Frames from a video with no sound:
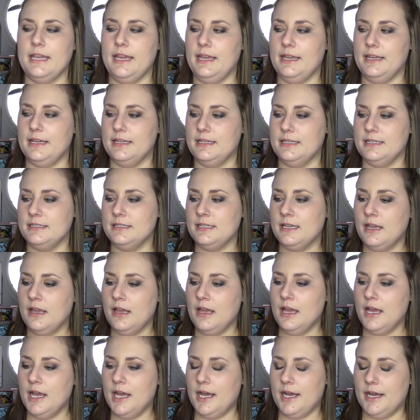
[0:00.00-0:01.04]
And
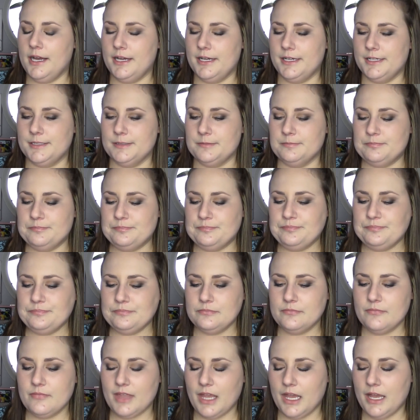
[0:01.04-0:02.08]
Um,
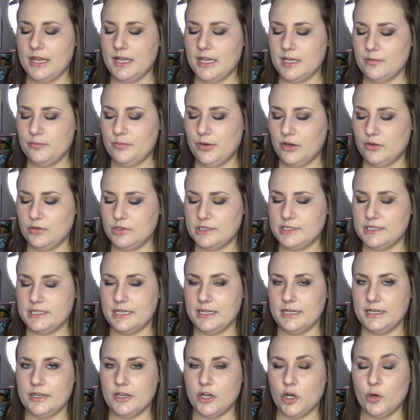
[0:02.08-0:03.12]
I had
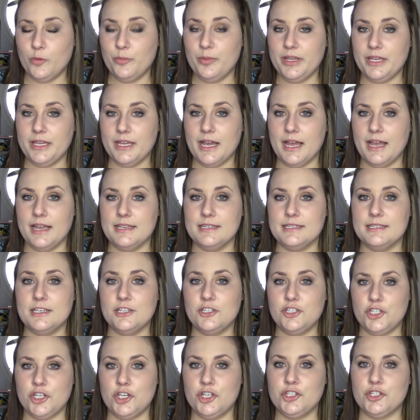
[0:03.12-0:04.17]
posted O P I's
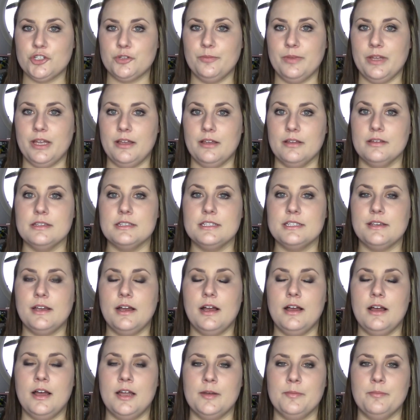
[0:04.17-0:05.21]
Ginger Bells
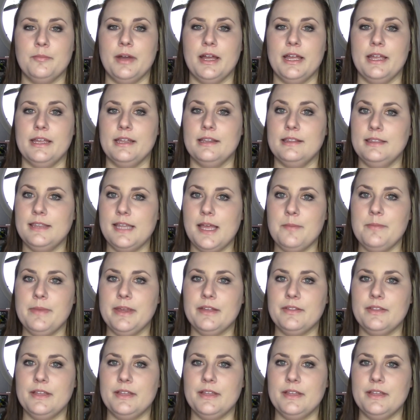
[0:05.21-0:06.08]
on my lemming